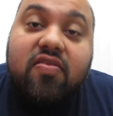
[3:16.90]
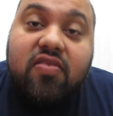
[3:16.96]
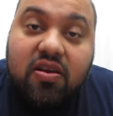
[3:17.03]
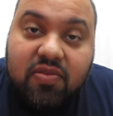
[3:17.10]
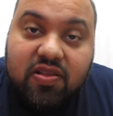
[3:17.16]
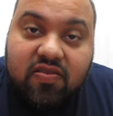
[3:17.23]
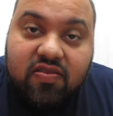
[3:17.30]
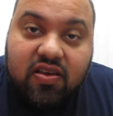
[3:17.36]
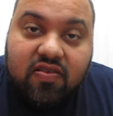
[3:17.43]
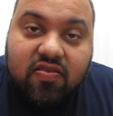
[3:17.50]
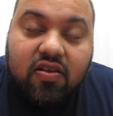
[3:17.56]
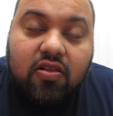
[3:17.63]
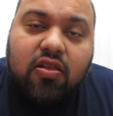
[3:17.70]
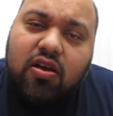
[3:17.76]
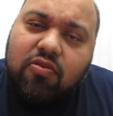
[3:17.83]
Cinnamon sticks,
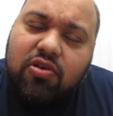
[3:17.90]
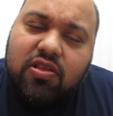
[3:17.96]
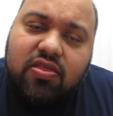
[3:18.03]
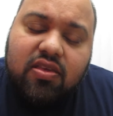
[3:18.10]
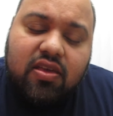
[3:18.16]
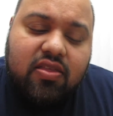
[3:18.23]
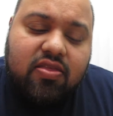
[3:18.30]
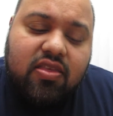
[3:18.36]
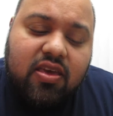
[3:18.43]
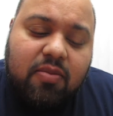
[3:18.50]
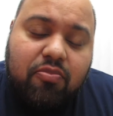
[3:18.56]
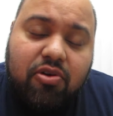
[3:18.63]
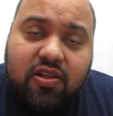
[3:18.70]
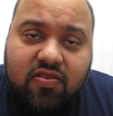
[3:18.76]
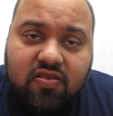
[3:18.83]
along with the
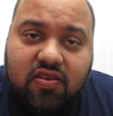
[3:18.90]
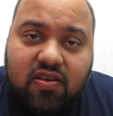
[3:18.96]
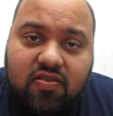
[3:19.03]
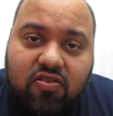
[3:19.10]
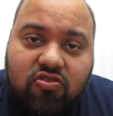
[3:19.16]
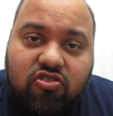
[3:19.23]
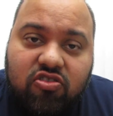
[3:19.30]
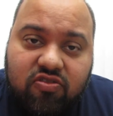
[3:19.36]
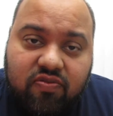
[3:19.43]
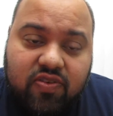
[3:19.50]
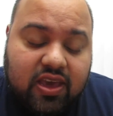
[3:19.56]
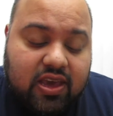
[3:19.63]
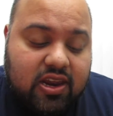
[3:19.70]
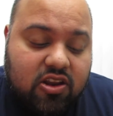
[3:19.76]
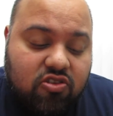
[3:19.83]
breadsticks, are just
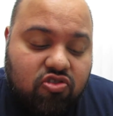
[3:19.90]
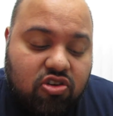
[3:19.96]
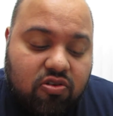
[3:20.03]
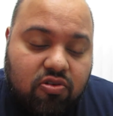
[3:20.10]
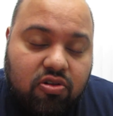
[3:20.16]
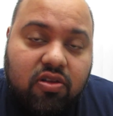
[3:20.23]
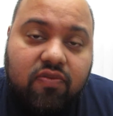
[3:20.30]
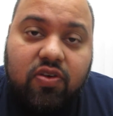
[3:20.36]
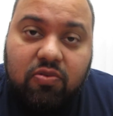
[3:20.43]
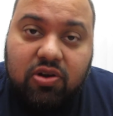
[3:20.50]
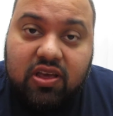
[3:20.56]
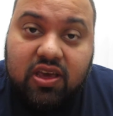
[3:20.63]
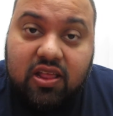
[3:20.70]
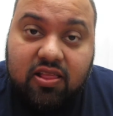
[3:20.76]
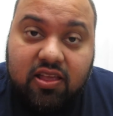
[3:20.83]
vegan in general. If you want
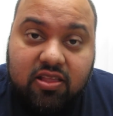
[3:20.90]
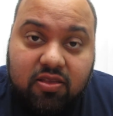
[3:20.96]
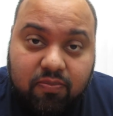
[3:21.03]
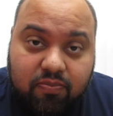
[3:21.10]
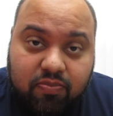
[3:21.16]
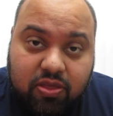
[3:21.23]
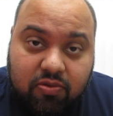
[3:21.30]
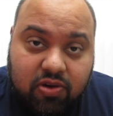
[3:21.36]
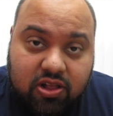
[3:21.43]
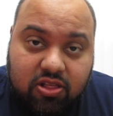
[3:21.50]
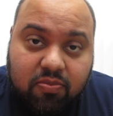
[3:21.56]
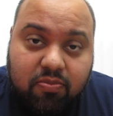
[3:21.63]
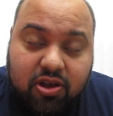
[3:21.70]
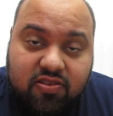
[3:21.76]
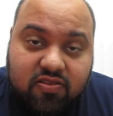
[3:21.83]
to get like the regular
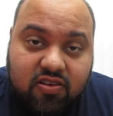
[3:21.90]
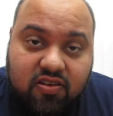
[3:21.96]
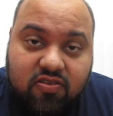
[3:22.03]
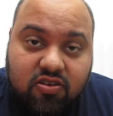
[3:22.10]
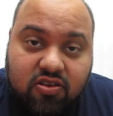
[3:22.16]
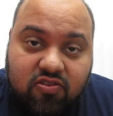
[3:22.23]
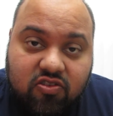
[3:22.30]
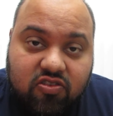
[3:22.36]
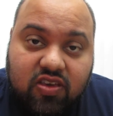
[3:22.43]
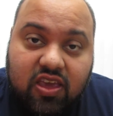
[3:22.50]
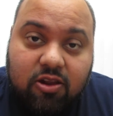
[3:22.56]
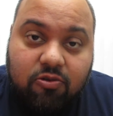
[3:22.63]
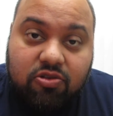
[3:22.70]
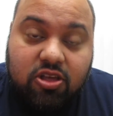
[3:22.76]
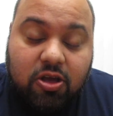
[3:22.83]
breadsticks, you can just get
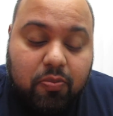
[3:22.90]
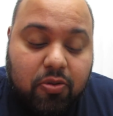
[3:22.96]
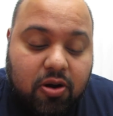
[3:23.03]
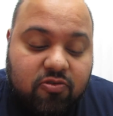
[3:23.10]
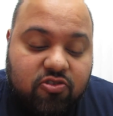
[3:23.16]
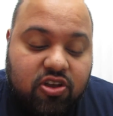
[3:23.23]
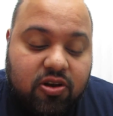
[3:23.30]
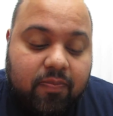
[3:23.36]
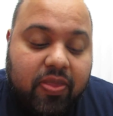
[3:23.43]
it without Parmesan.